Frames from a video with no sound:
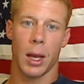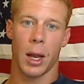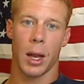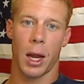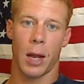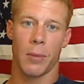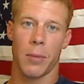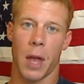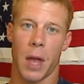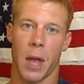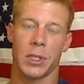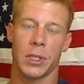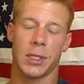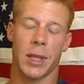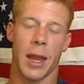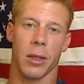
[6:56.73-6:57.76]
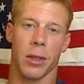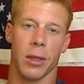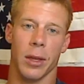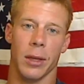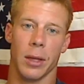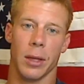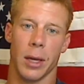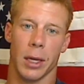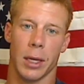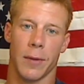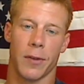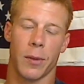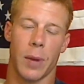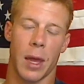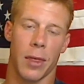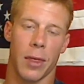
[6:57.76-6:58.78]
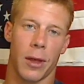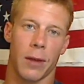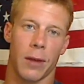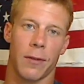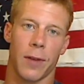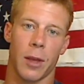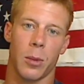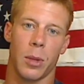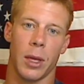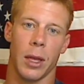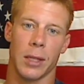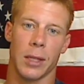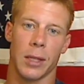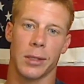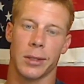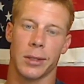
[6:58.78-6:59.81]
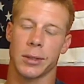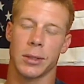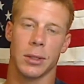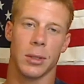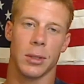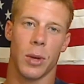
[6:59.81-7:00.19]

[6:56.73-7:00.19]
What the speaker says: I'm just an athlete. I come from an athletic family, and that's